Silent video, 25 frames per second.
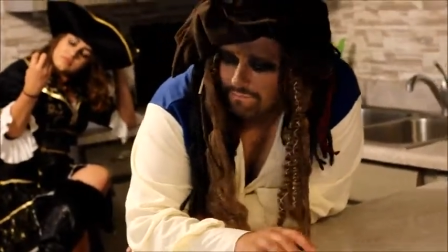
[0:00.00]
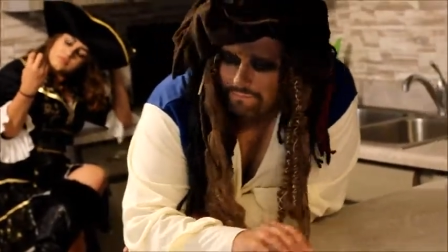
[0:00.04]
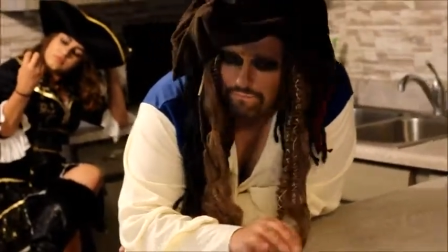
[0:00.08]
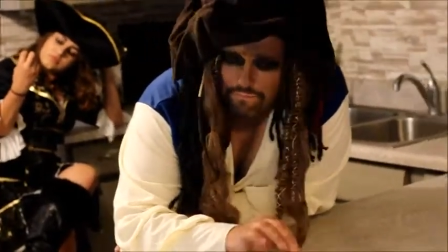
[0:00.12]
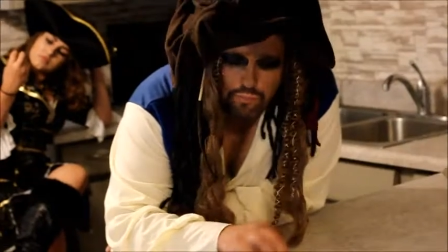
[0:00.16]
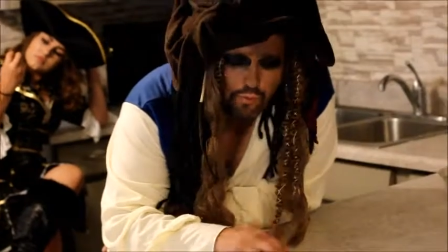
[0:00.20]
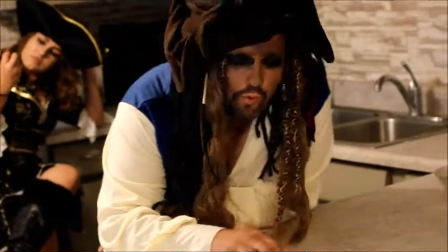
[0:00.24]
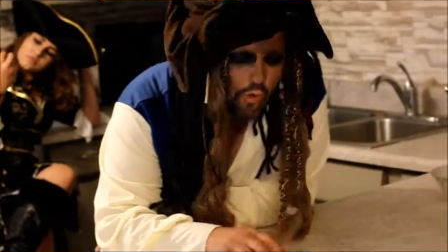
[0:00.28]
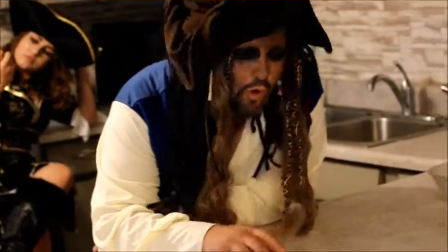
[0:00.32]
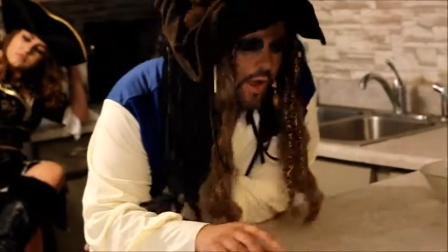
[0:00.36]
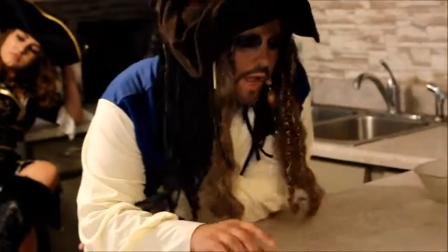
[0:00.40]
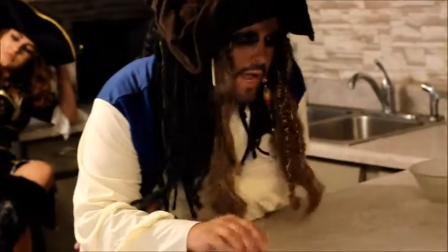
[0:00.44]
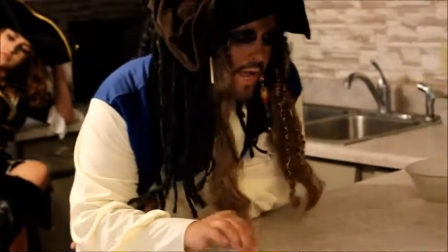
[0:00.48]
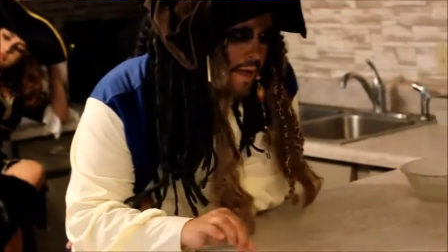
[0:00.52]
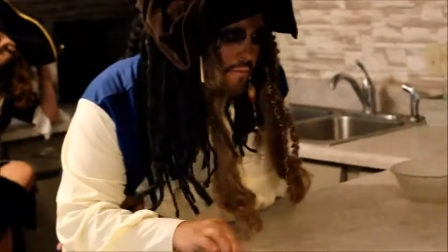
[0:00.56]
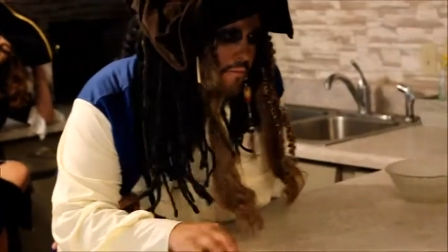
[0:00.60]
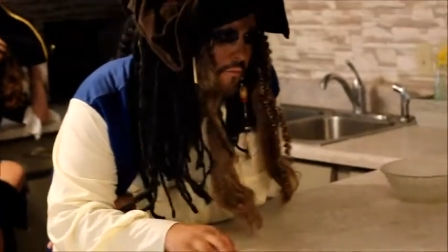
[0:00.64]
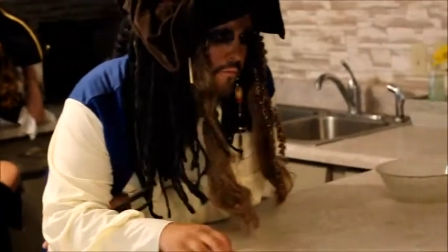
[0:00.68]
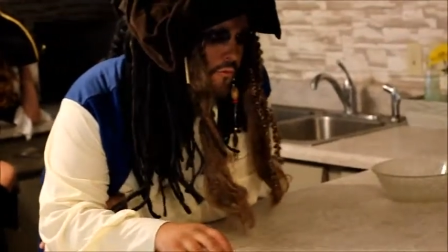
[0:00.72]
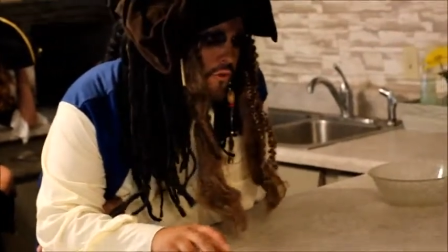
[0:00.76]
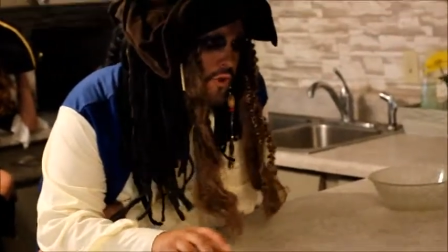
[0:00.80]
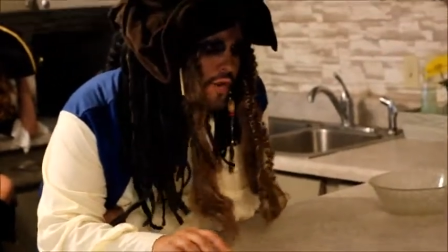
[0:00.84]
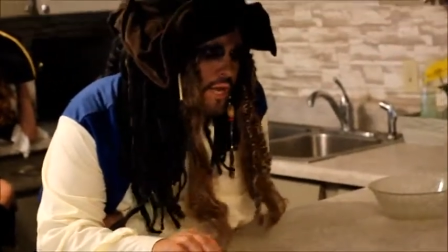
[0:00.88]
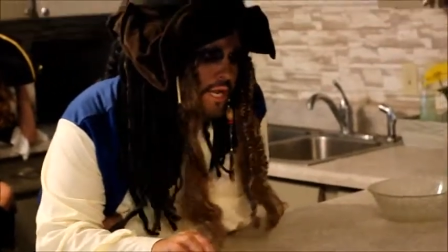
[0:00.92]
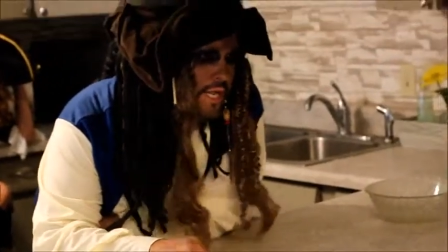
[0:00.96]
Boy,
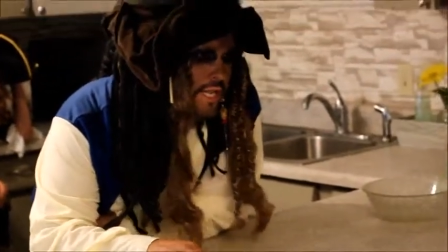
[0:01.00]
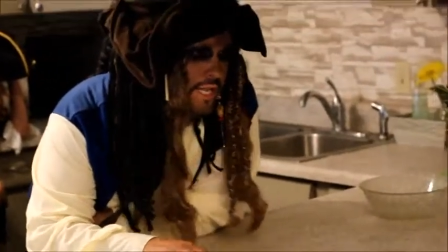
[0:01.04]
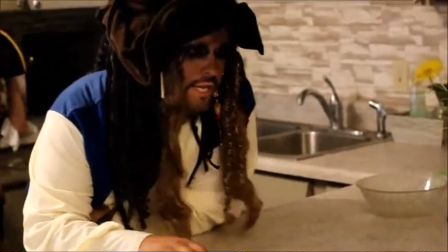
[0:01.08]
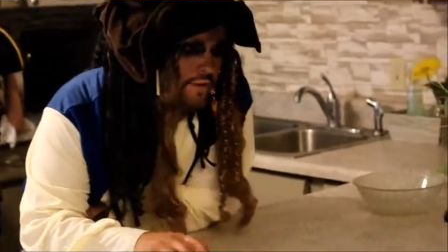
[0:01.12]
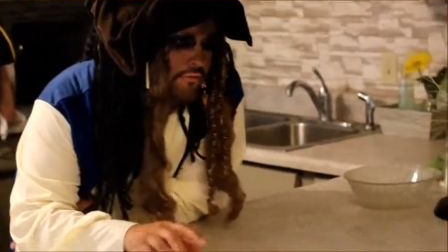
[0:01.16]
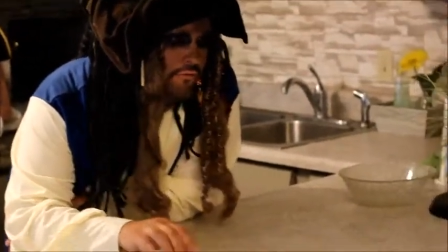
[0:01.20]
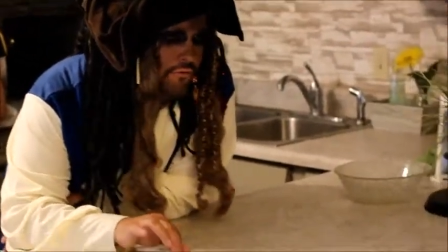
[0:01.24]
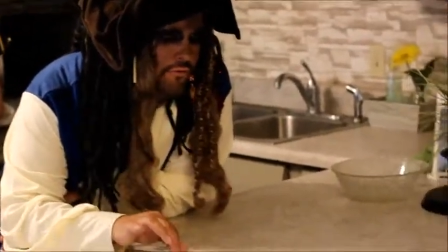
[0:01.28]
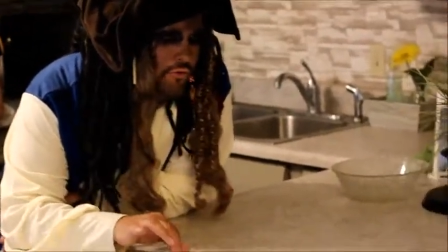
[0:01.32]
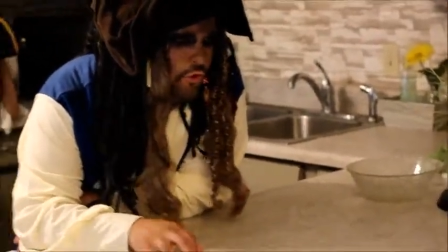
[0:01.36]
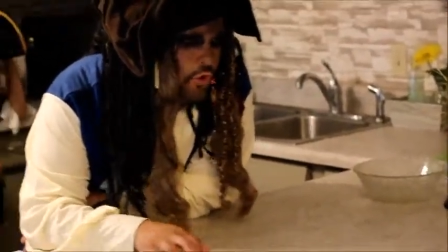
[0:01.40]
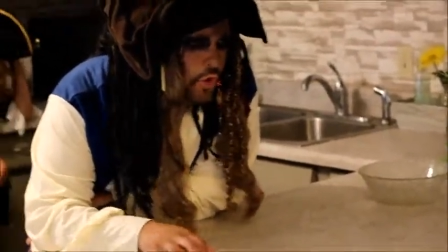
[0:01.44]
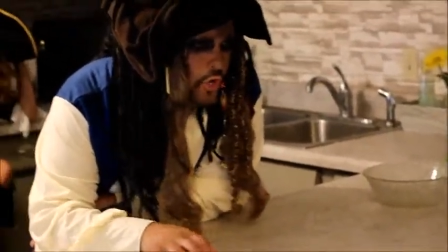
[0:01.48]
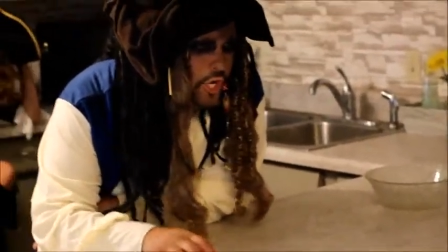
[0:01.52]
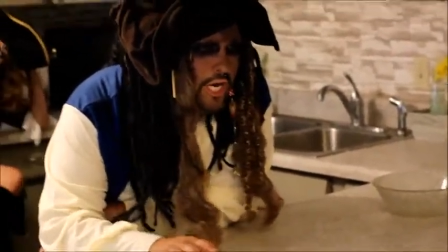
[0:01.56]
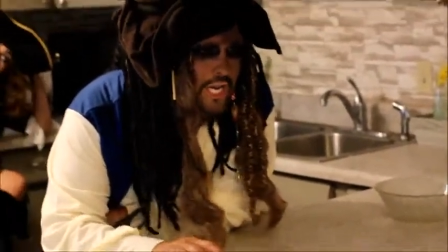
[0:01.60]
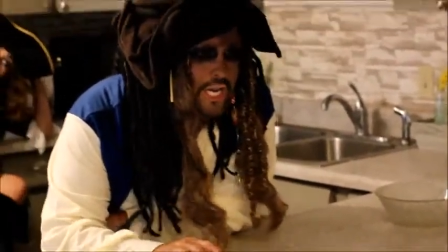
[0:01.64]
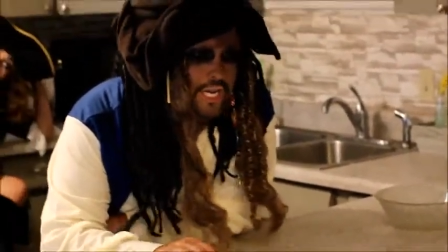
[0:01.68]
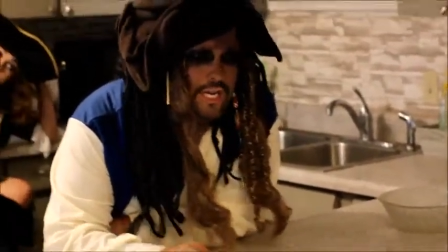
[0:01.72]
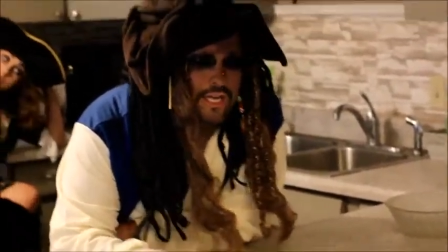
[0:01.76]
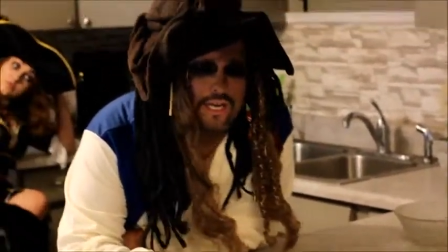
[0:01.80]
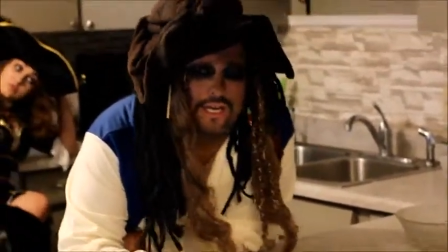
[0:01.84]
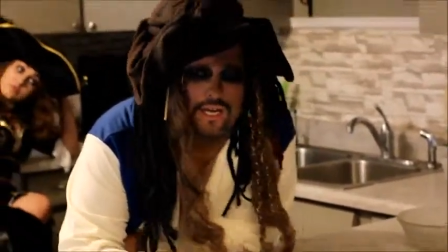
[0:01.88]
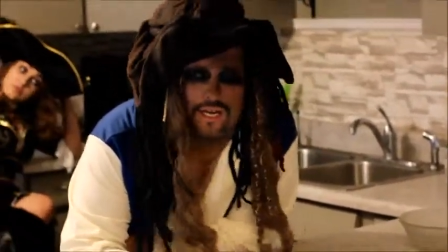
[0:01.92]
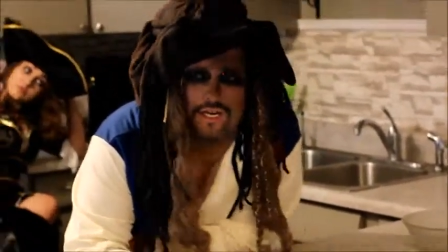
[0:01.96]
I'm really,
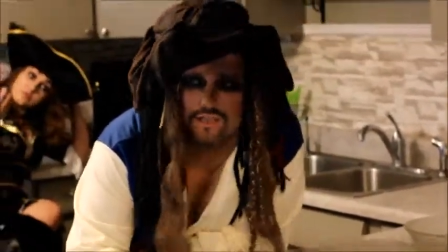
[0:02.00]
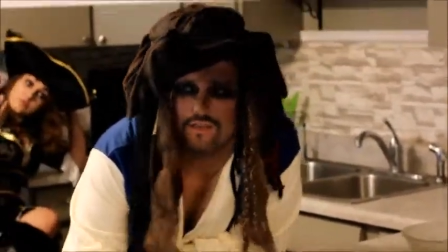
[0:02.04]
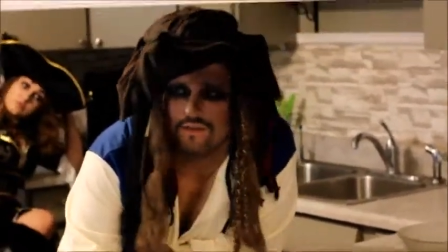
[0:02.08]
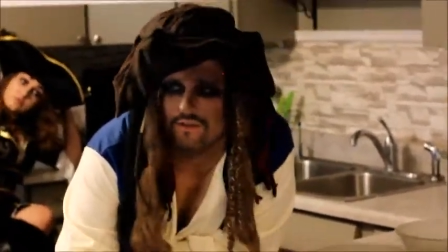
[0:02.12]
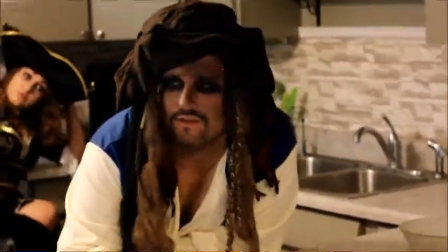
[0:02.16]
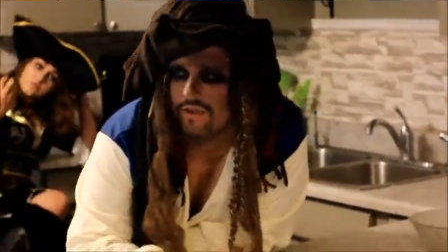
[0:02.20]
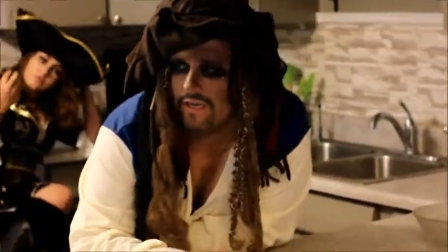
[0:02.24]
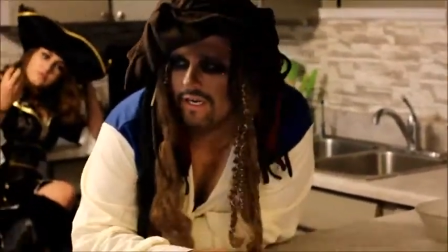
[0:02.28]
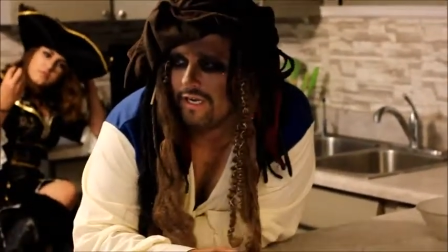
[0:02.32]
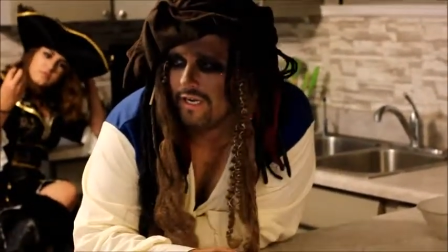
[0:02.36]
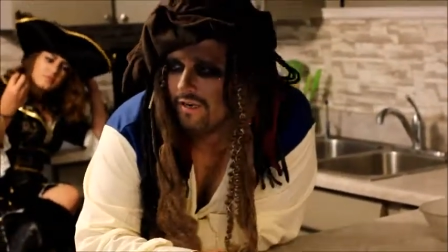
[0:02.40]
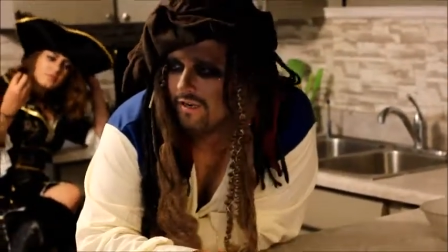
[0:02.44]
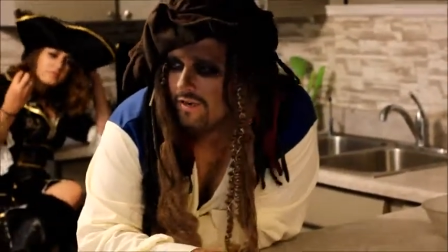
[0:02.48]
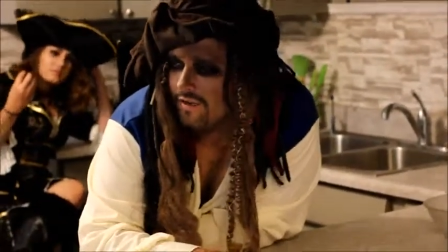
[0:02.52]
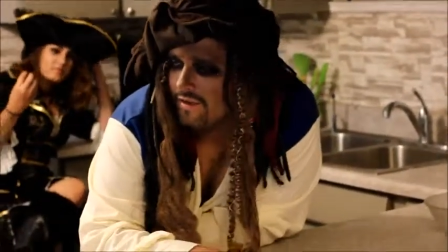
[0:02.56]
really hungry.